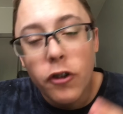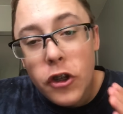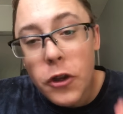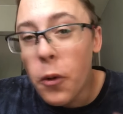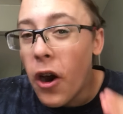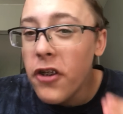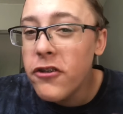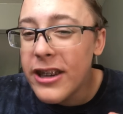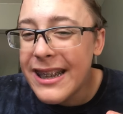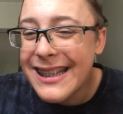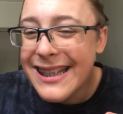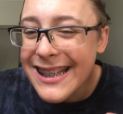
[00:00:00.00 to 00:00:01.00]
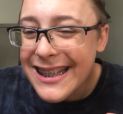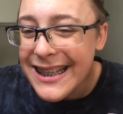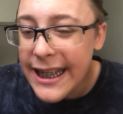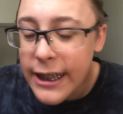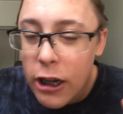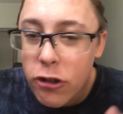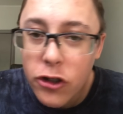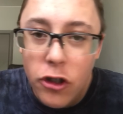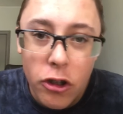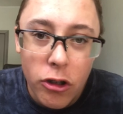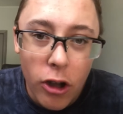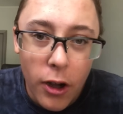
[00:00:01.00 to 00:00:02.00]
260,000
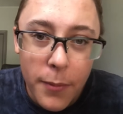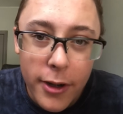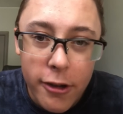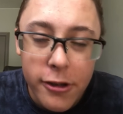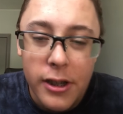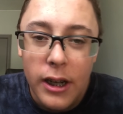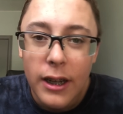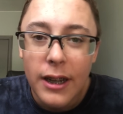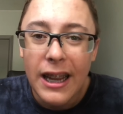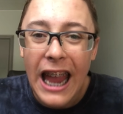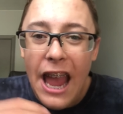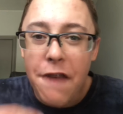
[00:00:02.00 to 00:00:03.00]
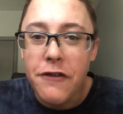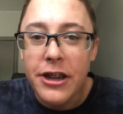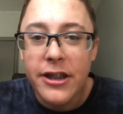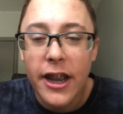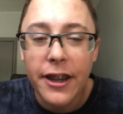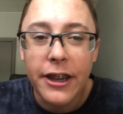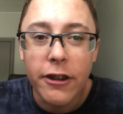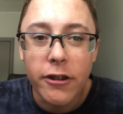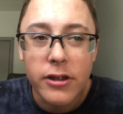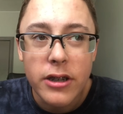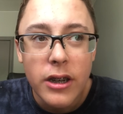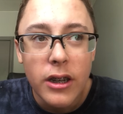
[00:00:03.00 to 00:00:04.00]
kilometers every 10
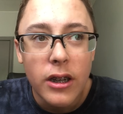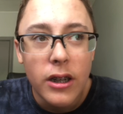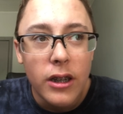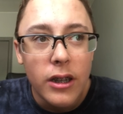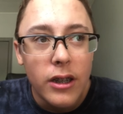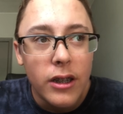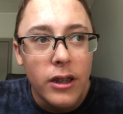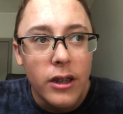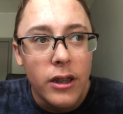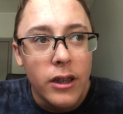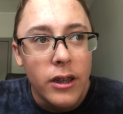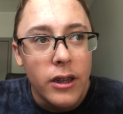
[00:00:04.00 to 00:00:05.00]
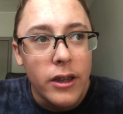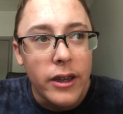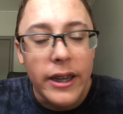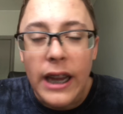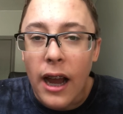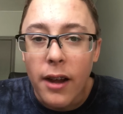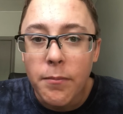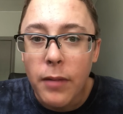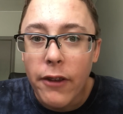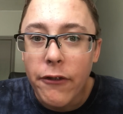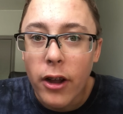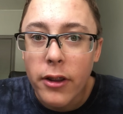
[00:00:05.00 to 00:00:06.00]
years. Yeah,
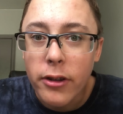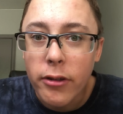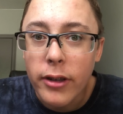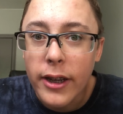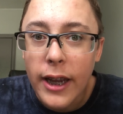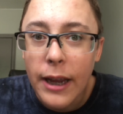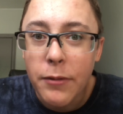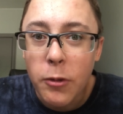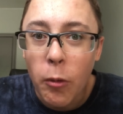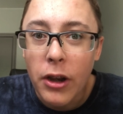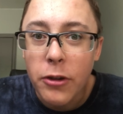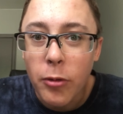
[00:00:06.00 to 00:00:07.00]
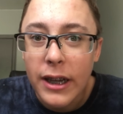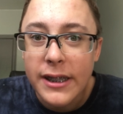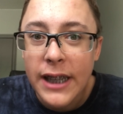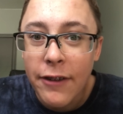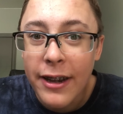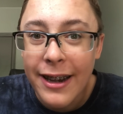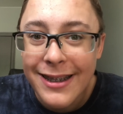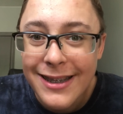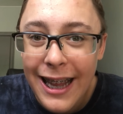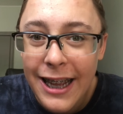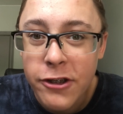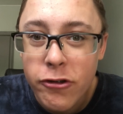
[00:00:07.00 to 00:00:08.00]
my father only came to 127 in his
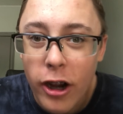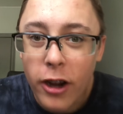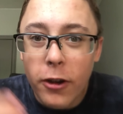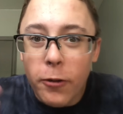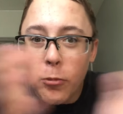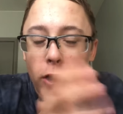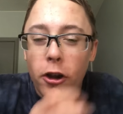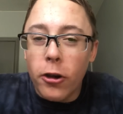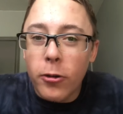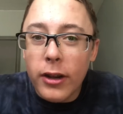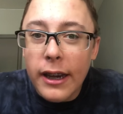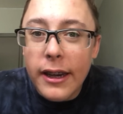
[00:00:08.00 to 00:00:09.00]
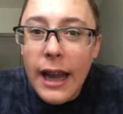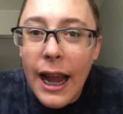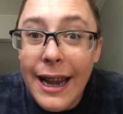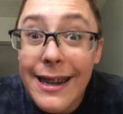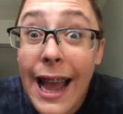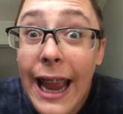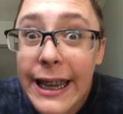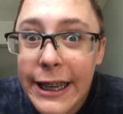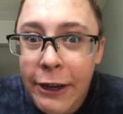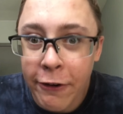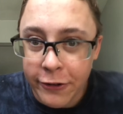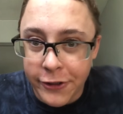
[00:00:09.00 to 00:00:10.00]
last truck. Woo! Nine, nine
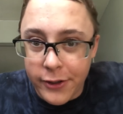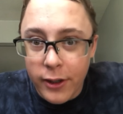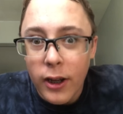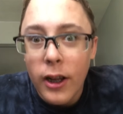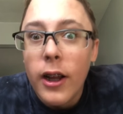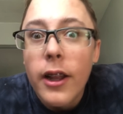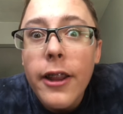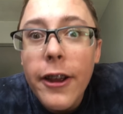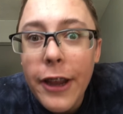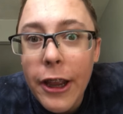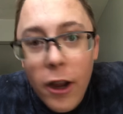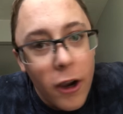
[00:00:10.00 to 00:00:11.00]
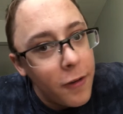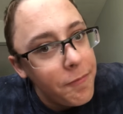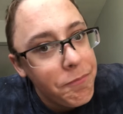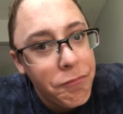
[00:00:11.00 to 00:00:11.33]
years. There you go.